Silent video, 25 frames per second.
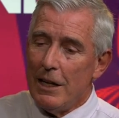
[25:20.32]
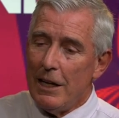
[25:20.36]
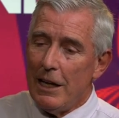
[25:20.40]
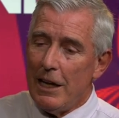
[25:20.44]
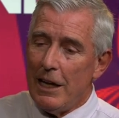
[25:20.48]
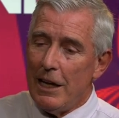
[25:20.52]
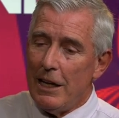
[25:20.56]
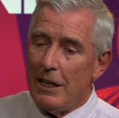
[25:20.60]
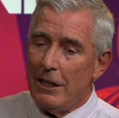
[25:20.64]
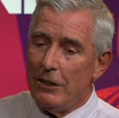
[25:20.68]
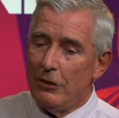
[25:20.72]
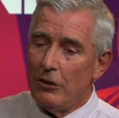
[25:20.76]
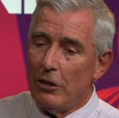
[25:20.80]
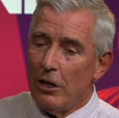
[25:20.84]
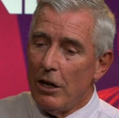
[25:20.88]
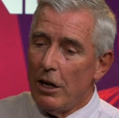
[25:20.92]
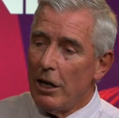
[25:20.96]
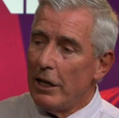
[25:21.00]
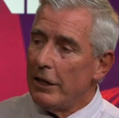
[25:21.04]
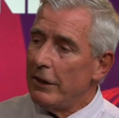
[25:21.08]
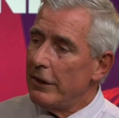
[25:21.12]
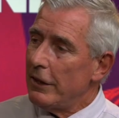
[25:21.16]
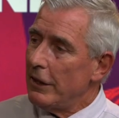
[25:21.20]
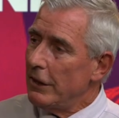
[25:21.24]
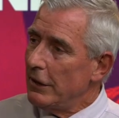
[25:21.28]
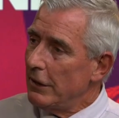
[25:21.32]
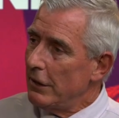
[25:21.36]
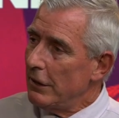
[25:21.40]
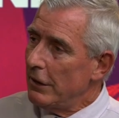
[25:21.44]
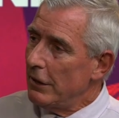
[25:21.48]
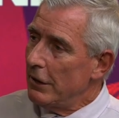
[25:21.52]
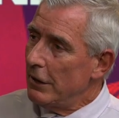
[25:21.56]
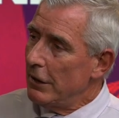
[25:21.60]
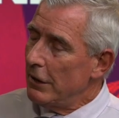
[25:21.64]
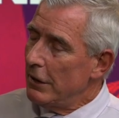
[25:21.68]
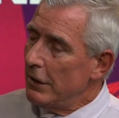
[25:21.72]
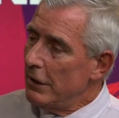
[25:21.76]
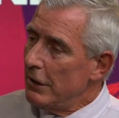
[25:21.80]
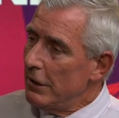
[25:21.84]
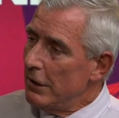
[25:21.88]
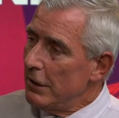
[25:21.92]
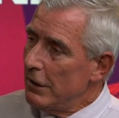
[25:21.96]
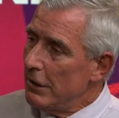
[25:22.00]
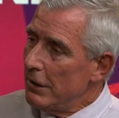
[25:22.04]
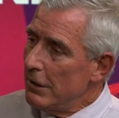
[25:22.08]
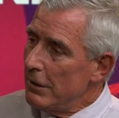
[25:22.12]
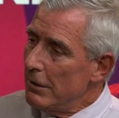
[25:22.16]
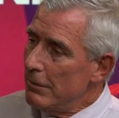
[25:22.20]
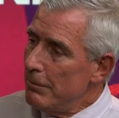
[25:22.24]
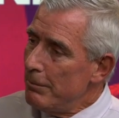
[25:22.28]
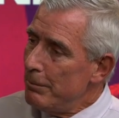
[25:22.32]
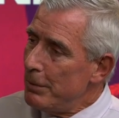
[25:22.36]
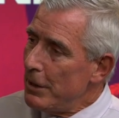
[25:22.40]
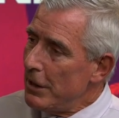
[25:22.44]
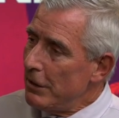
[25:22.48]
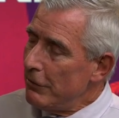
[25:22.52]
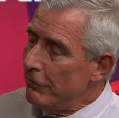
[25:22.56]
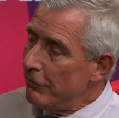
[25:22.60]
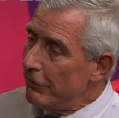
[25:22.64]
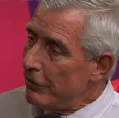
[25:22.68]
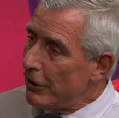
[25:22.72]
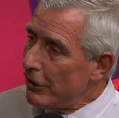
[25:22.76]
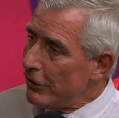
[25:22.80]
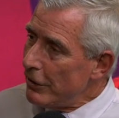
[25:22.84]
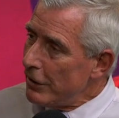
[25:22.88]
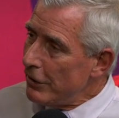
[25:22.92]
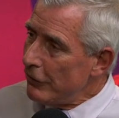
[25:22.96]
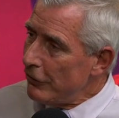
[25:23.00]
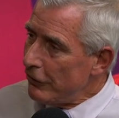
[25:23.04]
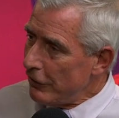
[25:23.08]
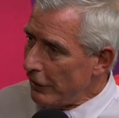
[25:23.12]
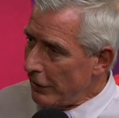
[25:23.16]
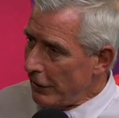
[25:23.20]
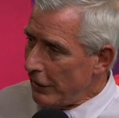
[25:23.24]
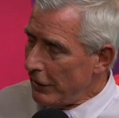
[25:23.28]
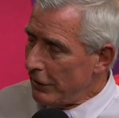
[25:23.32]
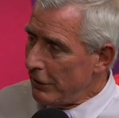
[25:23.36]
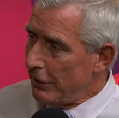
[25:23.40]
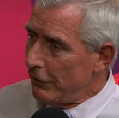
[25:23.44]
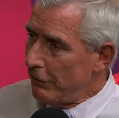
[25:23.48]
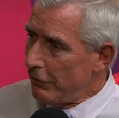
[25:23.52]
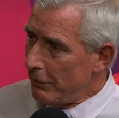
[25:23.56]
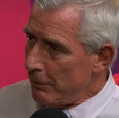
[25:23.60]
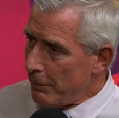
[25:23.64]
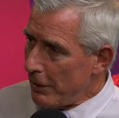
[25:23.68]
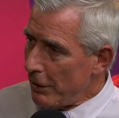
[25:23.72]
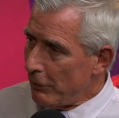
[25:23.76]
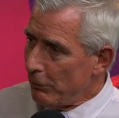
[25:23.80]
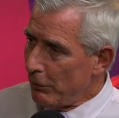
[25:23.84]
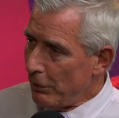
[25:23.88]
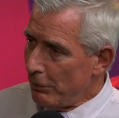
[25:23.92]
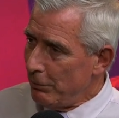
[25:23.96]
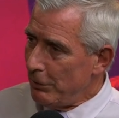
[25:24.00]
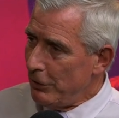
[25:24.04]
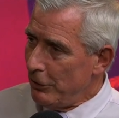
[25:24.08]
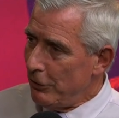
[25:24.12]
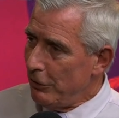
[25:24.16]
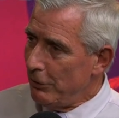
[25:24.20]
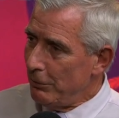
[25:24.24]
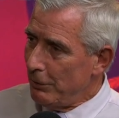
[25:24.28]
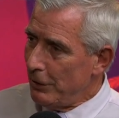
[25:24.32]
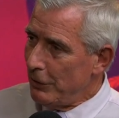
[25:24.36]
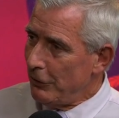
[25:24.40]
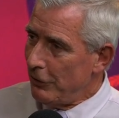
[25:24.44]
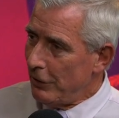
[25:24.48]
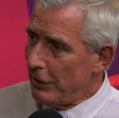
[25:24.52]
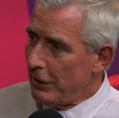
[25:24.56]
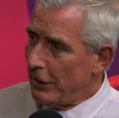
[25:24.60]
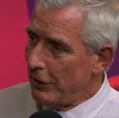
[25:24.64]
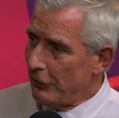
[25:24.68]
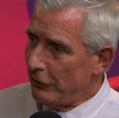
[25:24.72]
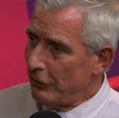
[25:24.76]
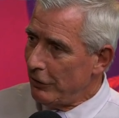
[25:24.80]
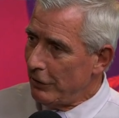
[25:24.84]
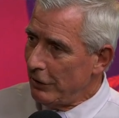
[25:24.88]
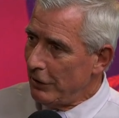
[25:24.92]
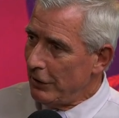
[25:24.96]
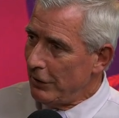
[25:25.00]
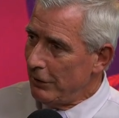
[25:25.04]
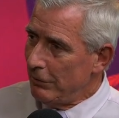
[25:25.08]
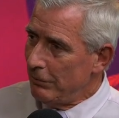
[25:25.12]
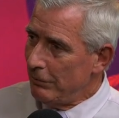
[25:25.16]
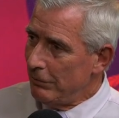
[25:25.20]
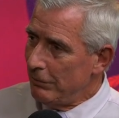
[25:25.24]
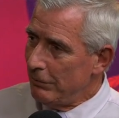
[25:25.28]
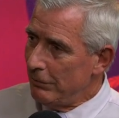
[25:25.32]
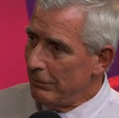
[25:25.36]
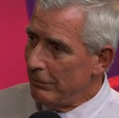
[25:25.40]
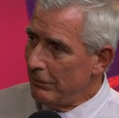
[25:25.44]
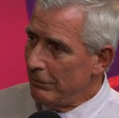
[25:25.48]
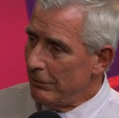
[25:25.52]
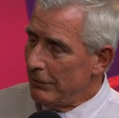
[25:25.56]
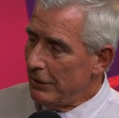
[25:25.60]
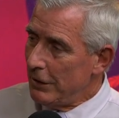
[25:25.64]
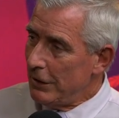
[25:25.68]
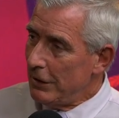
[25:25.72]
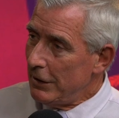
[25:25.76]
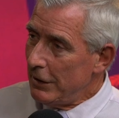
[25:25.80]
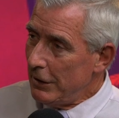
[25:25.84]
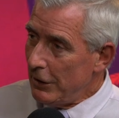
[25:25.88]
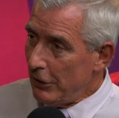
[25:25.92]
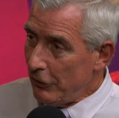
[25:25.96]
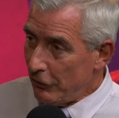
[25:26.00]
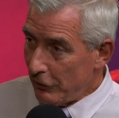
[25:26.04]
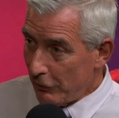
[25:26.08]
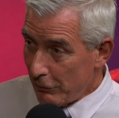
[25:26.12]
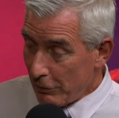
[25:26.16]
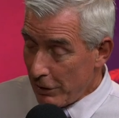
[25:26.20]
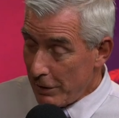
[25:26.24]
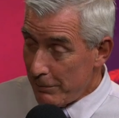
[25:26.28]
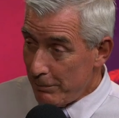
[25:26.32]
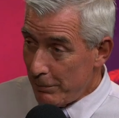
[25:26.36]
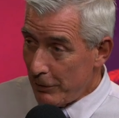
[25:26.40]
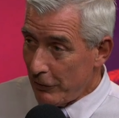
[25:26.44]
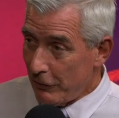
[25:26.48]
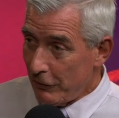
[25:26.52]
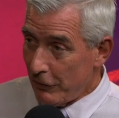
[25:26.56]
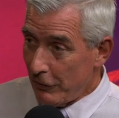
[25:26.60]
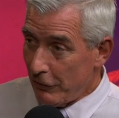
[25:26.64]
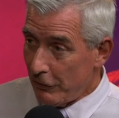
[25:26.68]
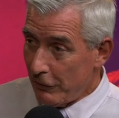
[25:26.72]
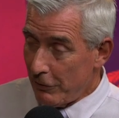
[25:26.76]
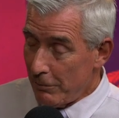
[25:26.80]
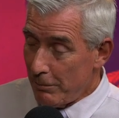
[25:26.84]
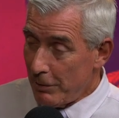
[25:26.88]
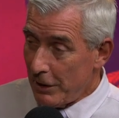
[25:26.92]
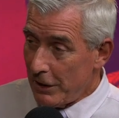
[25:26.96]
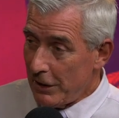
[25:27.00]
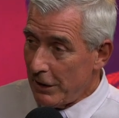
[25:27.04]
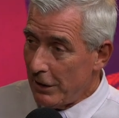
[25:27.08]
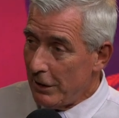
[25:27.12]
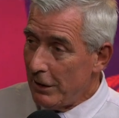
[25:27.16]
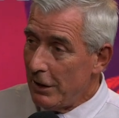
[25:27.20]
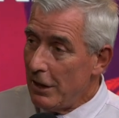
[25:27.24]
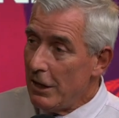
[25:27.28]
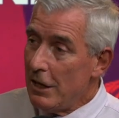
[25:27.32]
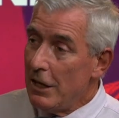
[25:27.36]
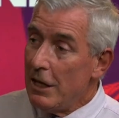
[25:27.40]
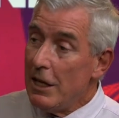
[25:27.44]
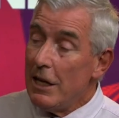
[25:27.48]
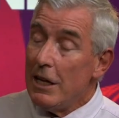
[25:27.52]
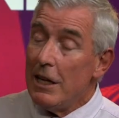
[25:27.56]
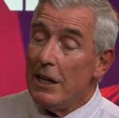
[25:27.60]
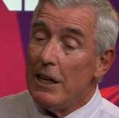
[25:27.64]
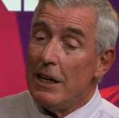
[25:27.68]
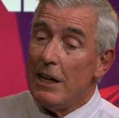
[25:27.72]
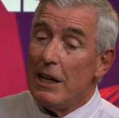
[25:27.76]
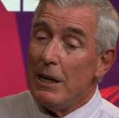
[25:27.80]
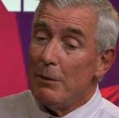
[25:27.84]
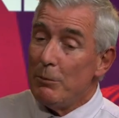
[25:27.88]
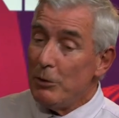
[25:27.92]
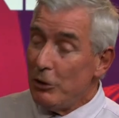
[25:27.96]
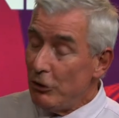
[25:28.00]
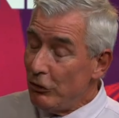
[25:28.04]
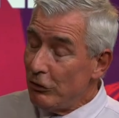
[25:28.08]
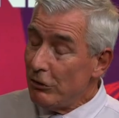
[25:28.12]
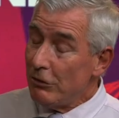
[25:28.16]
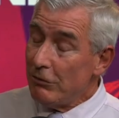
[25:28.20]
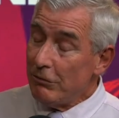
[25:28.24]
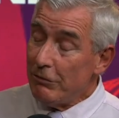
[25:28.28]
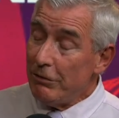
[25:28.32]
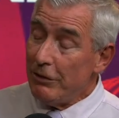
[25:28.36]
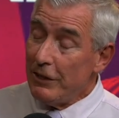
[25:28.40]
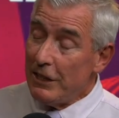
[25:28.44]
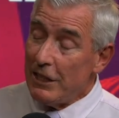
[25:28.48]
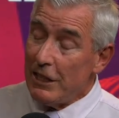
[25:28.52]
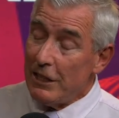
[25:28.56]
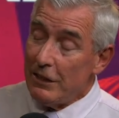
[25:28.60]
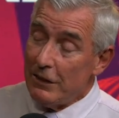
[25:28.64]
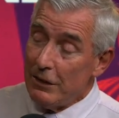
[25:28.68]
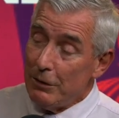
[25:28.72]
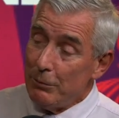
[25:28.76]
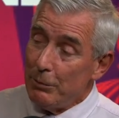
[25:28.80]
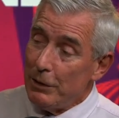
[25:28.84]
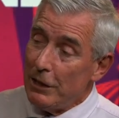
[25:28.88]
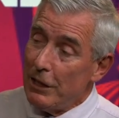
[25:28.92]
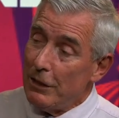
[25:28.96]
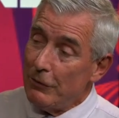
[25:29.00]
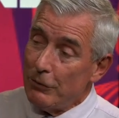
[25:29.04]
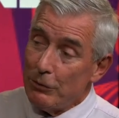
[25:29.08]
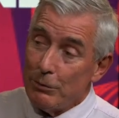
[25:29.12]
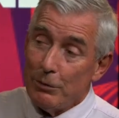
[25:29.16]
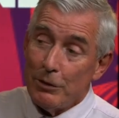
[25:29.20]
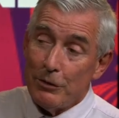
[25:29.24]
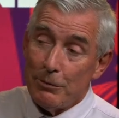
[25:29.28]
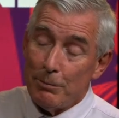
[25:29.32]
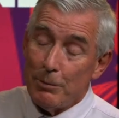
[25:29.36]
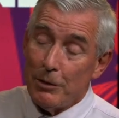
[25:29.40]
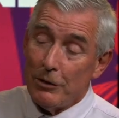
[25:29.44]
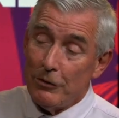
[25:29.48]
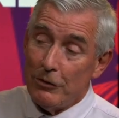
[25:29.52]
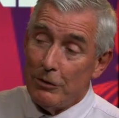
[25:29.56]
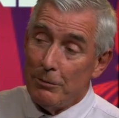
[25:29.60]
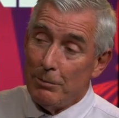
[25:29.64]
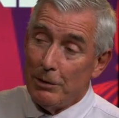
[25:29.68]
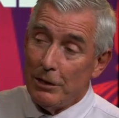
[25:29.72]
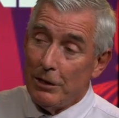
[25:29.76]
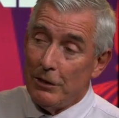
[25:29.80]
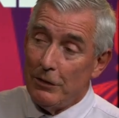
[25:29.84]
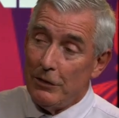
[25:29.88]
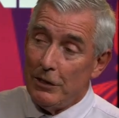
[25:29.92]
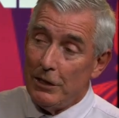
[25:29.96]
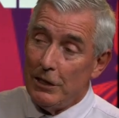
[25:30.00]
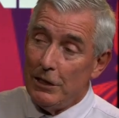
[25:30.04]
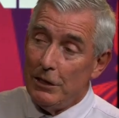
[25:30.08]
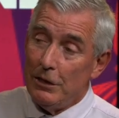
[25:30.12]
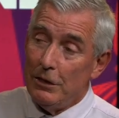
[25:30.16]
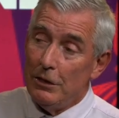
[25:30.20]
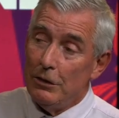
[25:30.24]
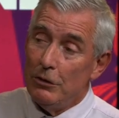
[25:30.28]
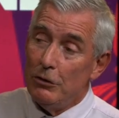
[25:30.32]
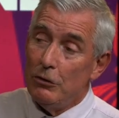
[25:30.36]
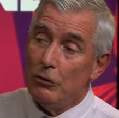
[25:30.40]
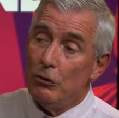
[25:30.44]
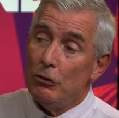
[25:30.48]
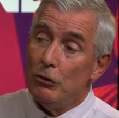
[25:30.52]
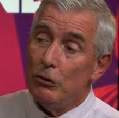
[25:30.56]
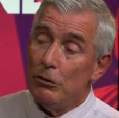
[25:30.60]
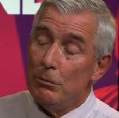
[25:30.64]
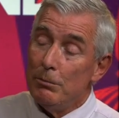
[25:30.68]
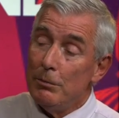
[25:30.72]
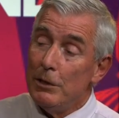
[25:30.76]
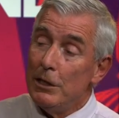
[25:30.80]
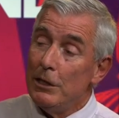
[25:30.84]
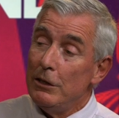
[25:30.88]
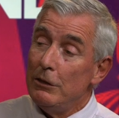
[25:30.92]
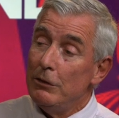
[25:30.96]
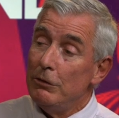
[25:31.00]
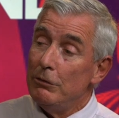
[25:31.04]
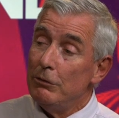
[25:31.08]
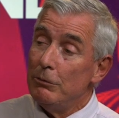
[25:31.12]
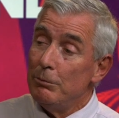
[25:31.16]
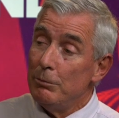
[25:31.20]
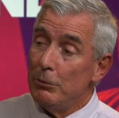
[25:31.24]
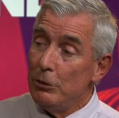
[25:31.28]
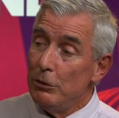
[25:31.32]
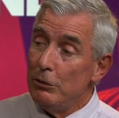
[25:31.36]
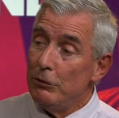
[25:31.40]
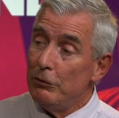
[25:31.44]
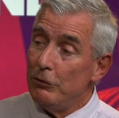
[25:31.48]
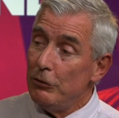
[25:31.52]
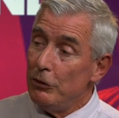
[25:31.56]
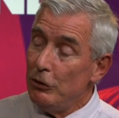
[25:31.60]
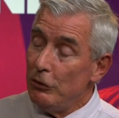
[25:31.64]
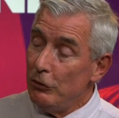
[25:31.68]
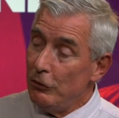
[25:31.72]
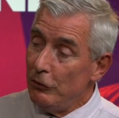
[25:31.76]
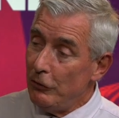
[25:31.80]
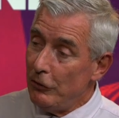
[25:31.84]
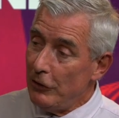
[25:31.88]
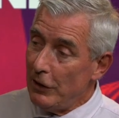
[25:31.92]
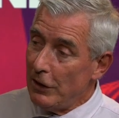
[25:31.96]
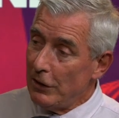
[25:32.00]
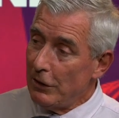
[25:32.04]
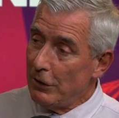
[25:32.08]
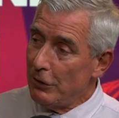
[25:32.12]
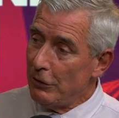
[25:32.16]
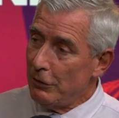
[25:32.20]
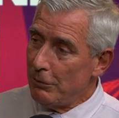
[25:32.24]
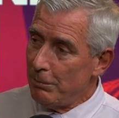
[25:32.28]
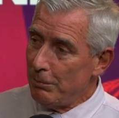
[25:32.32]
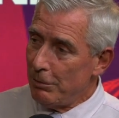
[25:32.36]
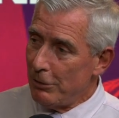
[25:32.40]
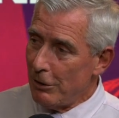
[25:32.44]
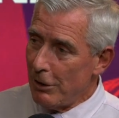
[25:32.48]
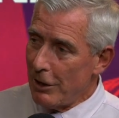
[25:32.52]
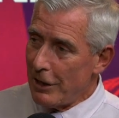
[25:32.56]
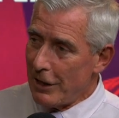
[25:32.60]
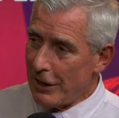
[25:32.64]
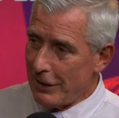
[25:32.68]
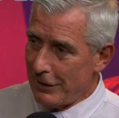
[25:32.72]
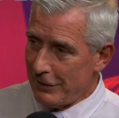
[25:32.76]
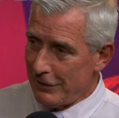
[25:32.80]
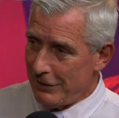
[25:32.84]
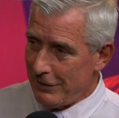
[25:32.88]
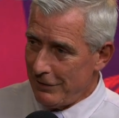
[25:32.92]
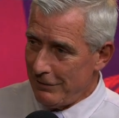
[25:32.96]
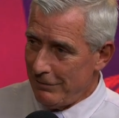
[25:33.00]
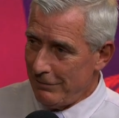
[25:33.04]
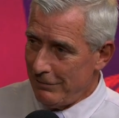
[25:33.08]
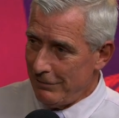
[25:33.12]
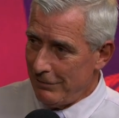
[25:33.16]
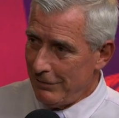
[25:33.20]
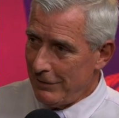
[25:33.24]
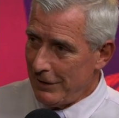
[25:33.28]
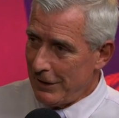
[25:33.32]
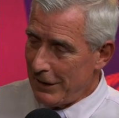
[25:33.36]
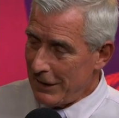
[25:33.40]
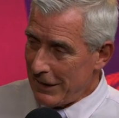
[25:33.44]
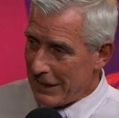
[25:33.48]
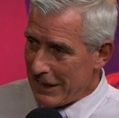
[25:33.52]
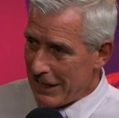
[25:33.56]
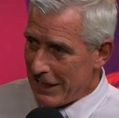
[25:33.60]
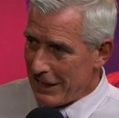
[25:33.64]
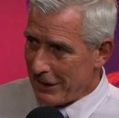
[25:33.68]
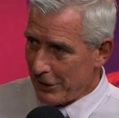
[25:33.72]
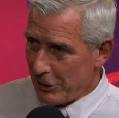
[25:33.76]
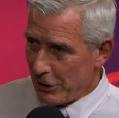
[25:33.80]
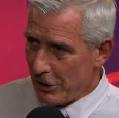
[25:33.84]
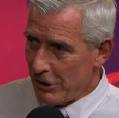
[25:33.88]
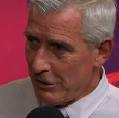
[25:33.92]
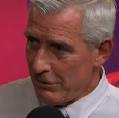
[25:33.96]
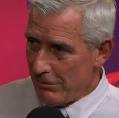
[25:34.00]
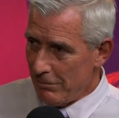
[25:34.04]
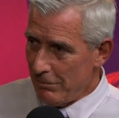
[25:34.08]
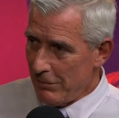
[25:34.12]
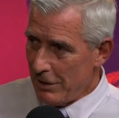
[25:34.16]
And I think being very selective about what we do internationally is a great business to be in. And we shouldn't forget that we have a responsibility to move New Zealand product, cargo.